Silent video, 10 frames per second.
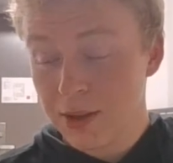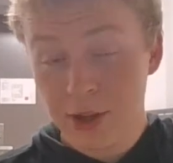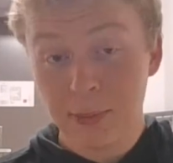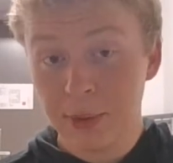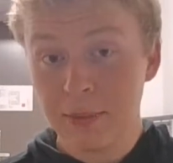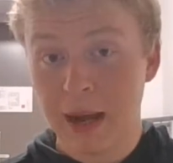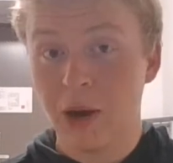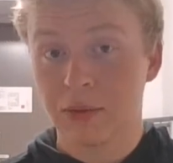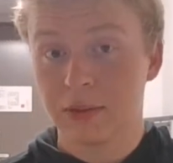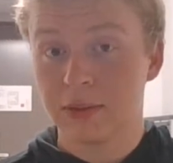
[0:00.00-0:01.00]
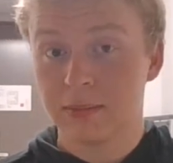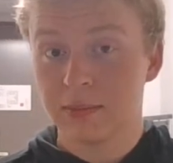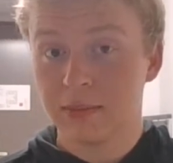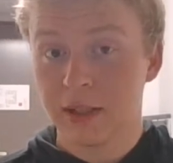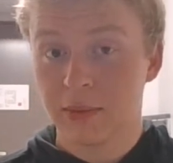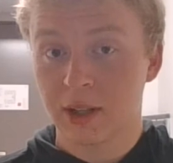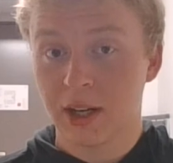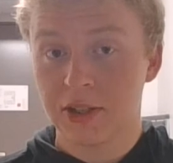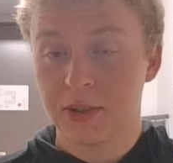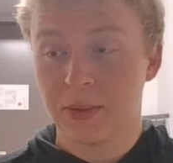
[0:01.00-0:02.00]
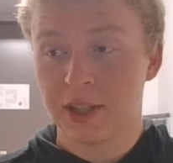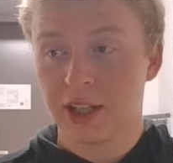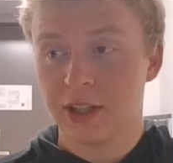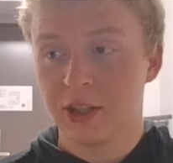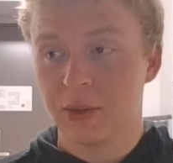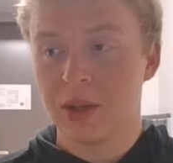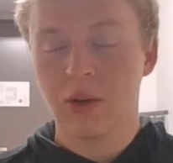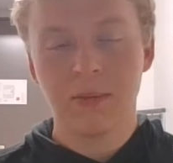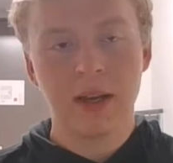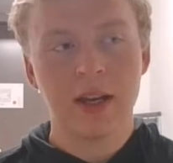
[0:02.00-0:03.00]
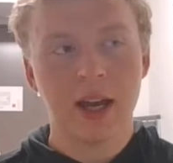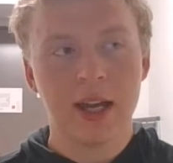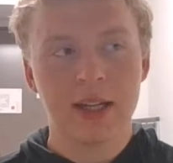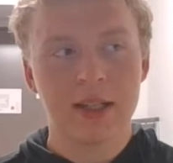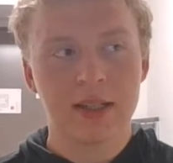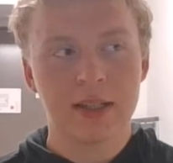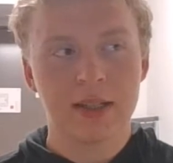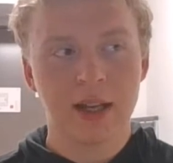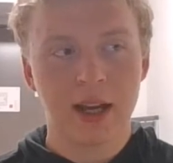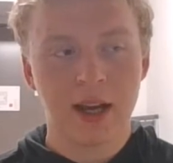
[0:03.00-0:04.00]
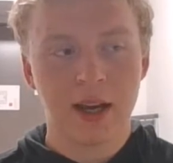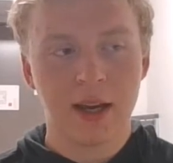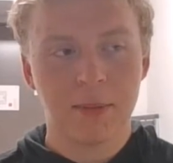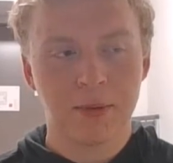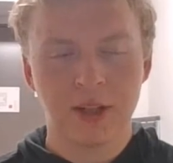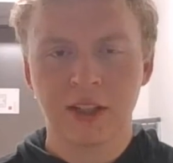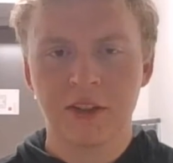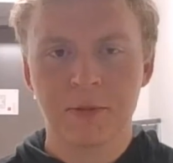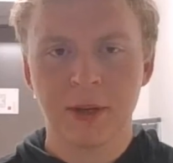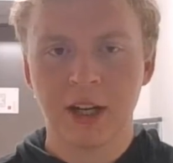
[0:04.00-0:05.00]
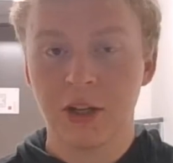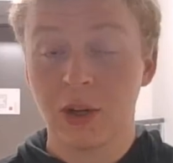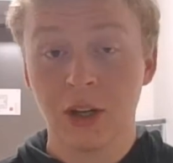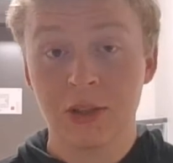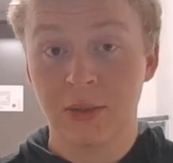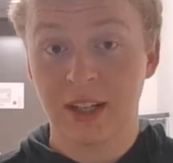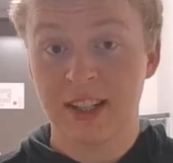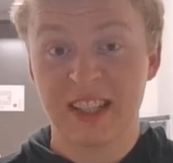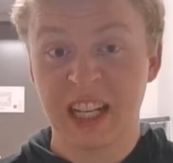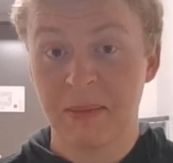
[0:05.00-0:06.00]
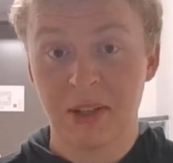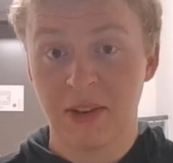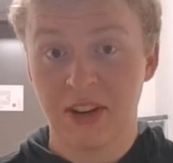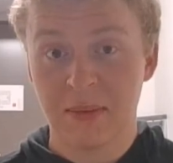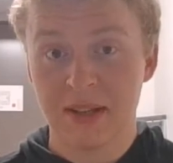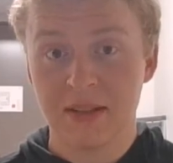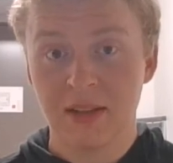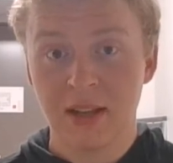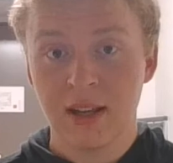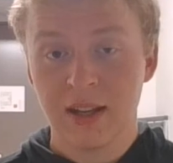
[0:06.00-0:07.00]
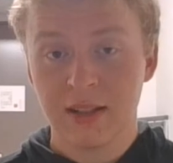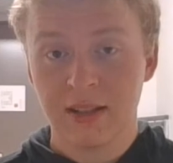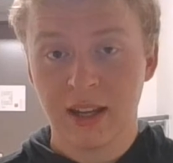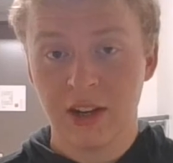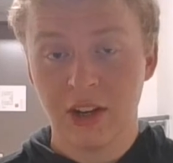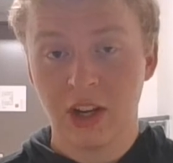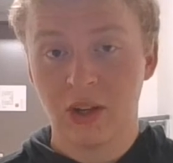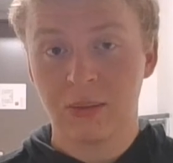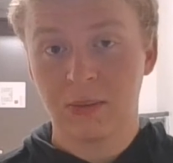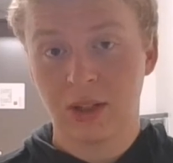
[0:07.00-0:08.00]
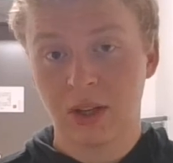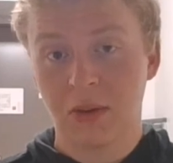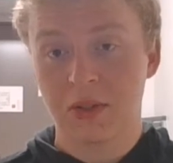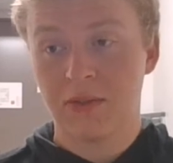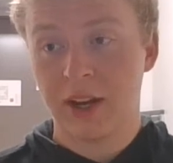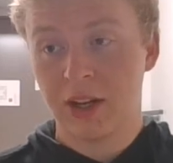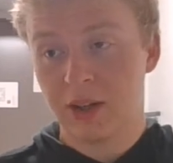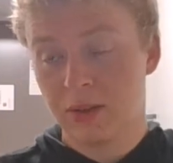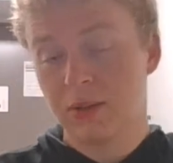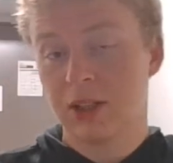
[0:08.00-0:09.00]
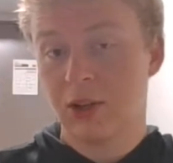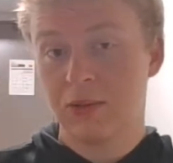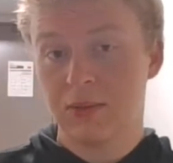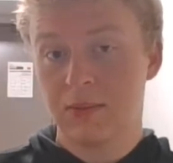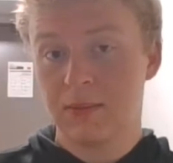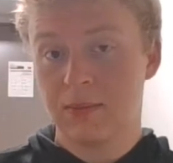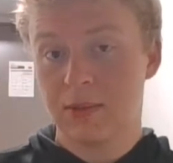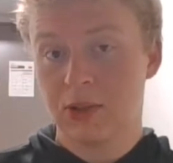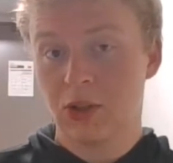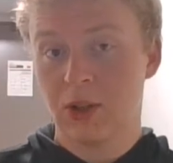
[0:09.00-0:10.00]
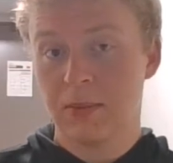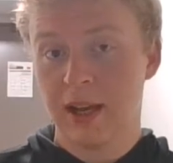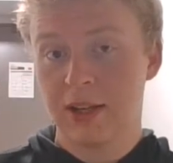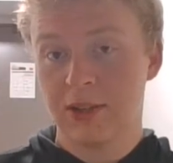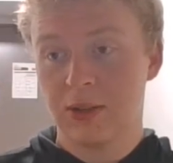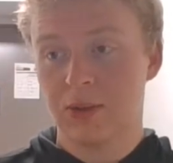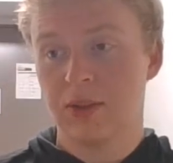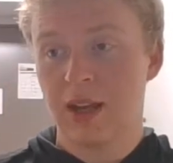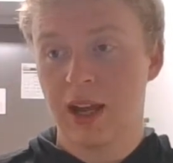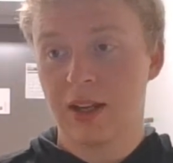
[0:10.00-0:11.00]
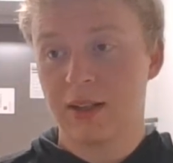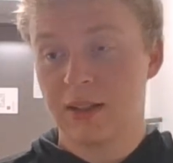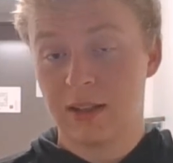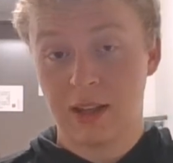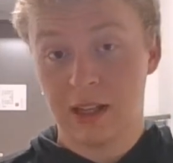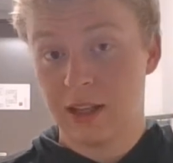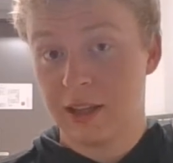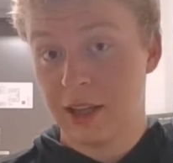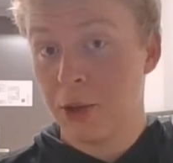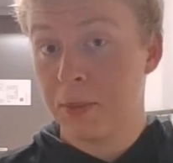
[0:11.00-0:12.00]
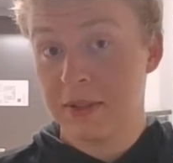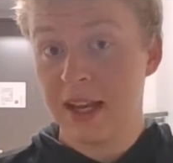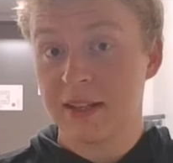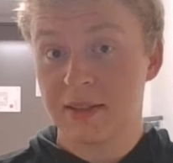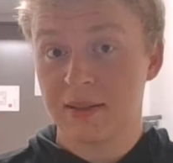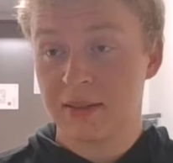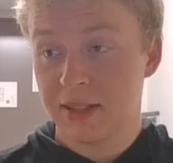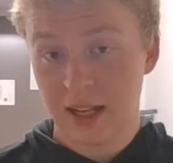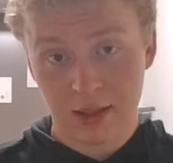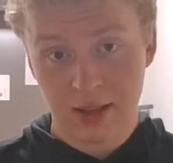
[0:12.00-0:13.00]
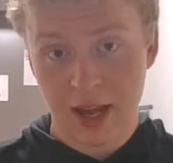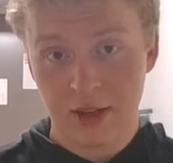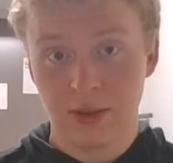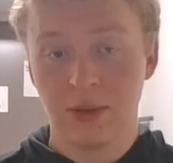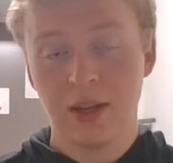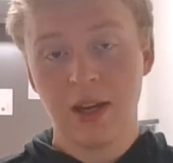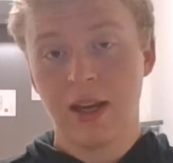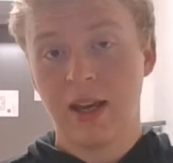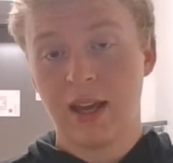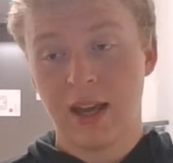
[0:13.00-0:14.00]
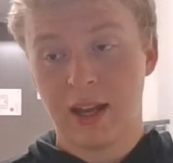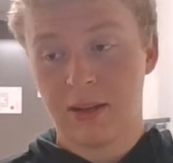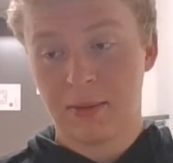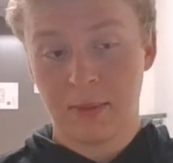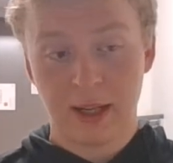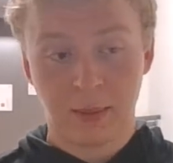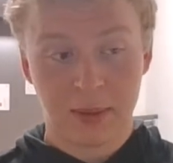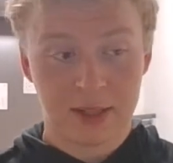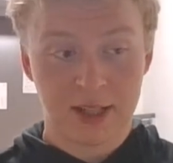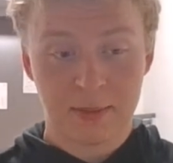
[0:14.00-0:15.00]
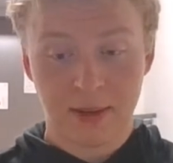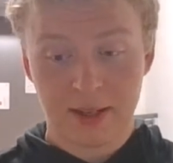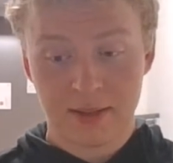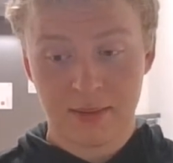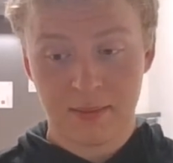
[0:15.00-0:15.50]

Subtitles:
They're pretty powerful in regards to what they can do. They were made as a protective spirit. You can also like sic them on your enemies. Like, here you go, Ghost Fido. Go screw up that dude, and they'll possess said that dude. And being possessed by